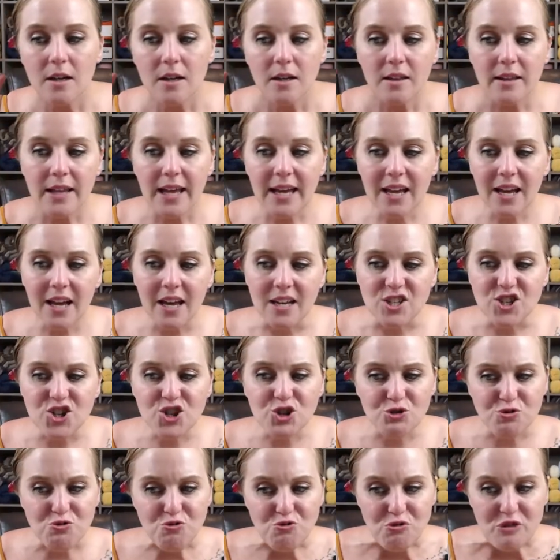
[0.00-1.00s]
like a
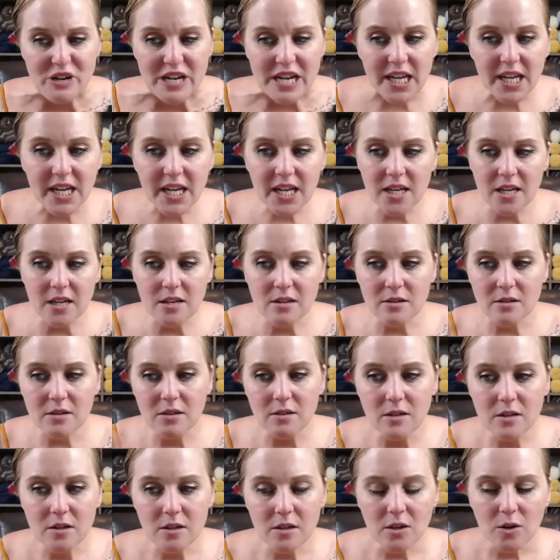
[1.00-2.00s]
tree
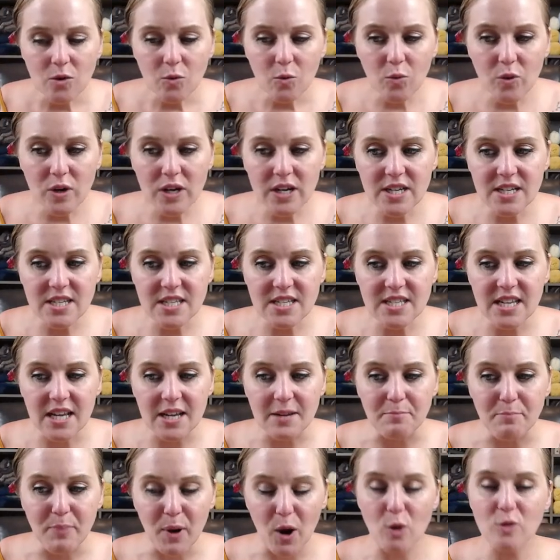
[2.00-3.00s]
was
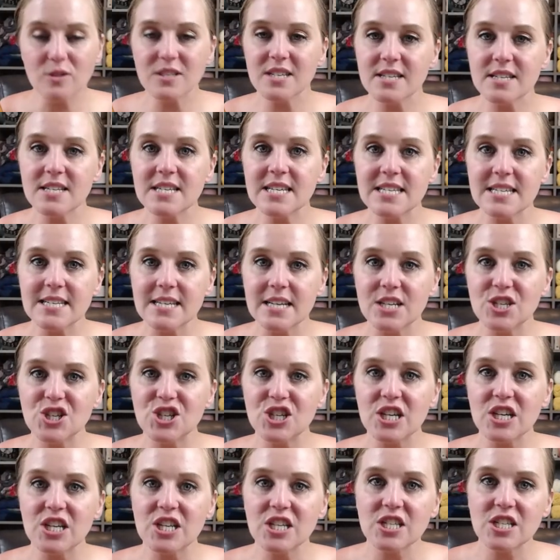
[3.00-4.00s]
in post
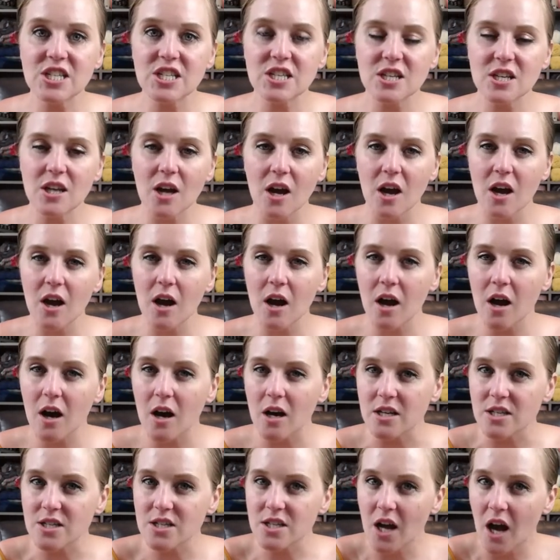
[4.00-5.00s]
stitches
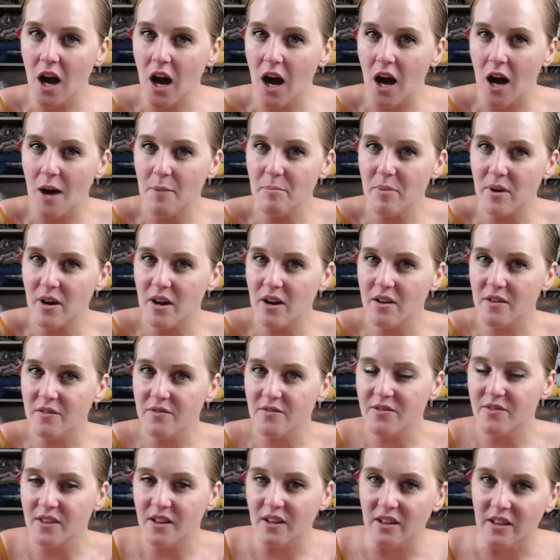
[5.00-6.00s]
on top of
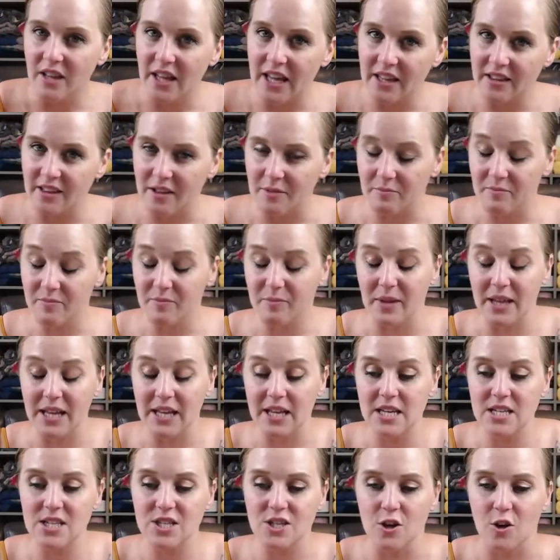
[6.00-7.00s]
the, the
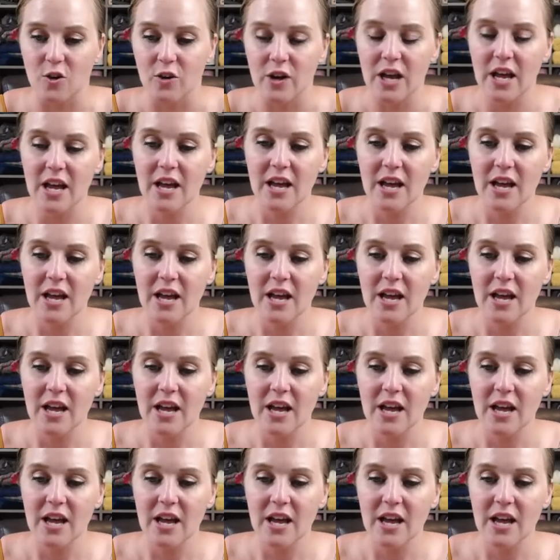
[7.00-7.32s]
blanket. So